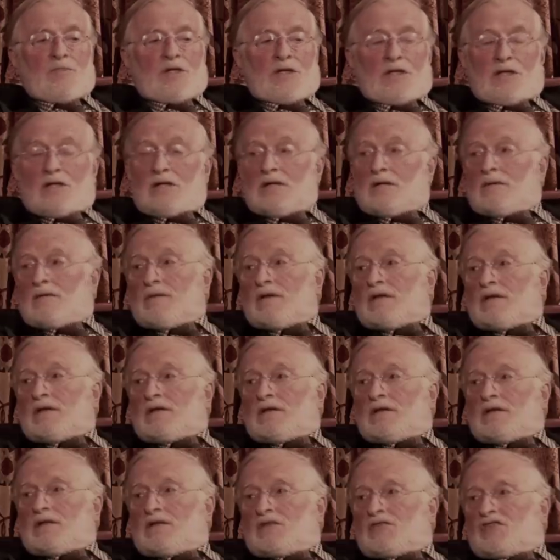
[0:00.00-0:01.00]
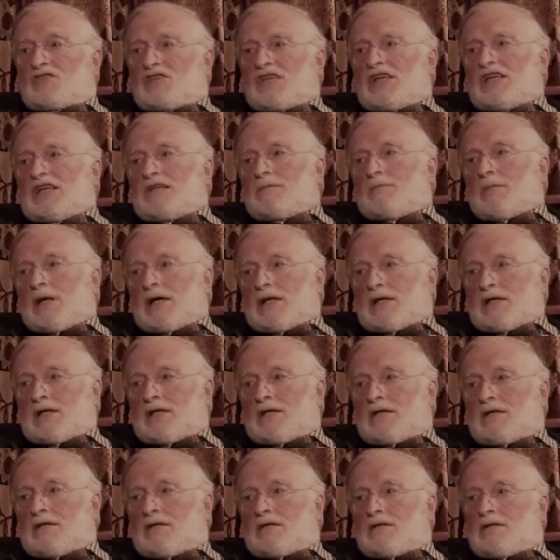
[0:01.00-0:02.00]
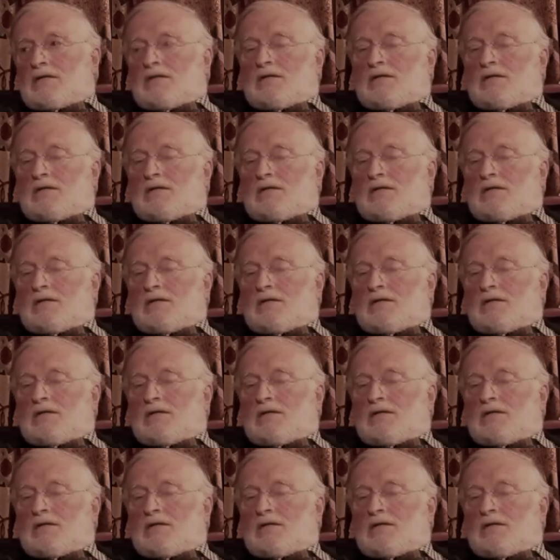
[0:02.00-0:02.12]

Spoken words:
me seed money,